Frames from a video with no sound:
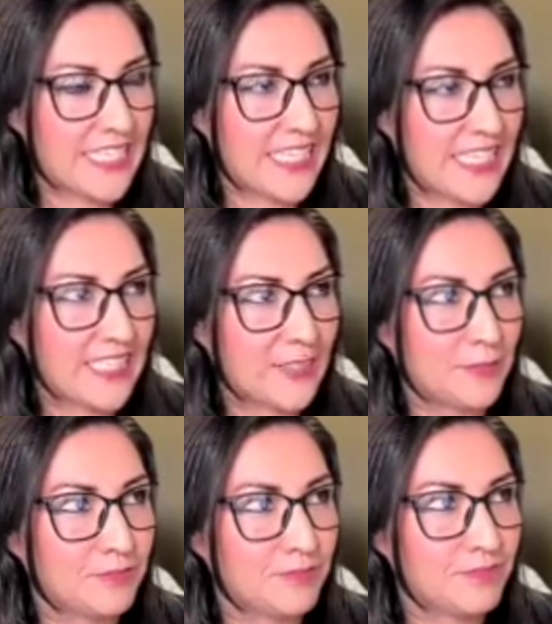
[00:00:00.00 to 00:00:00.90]

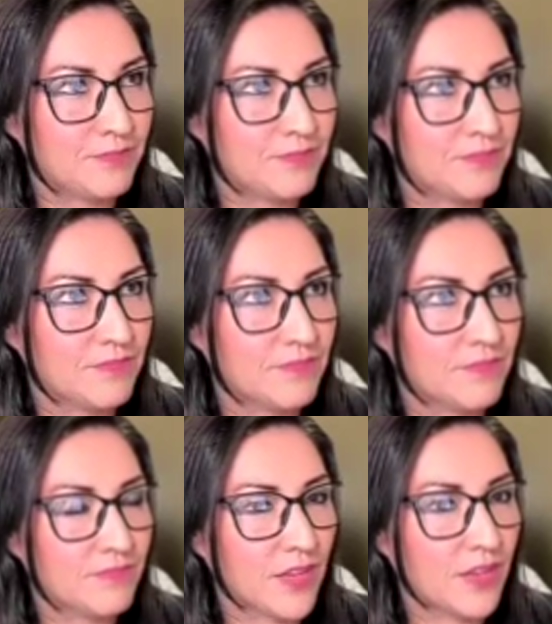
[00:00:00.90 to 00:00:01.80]

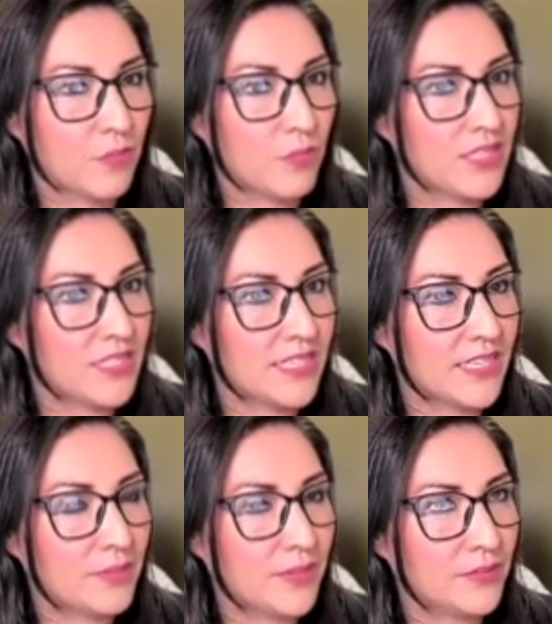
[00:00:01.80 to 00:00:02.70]
I want to say
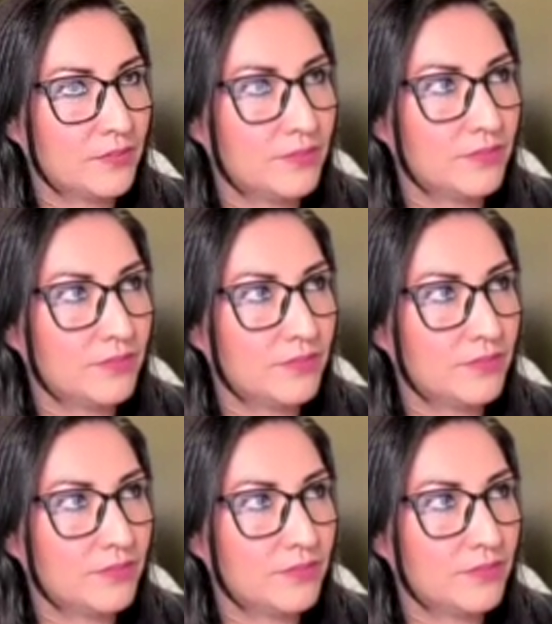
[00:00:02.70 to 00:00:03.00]
about